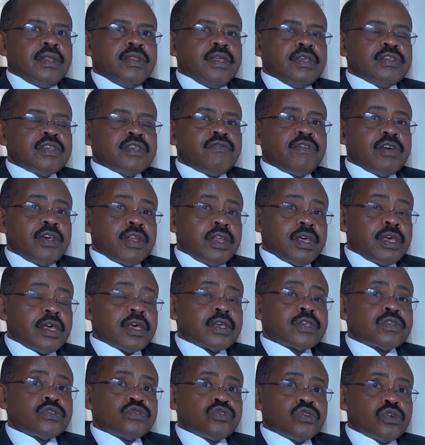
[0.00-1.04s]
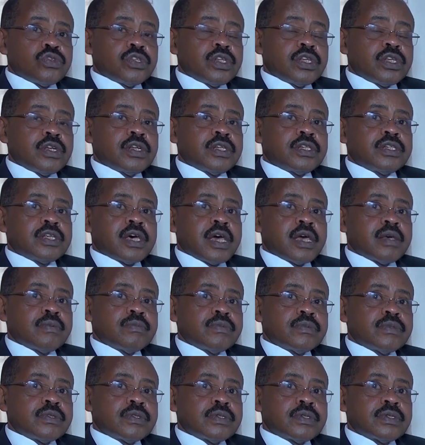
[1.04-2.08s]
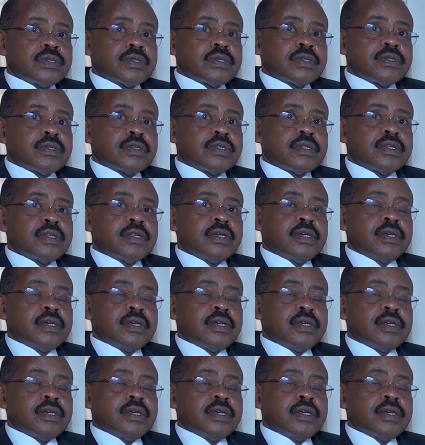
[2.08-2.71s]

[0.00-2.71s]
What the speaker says: These are very extraordinary times,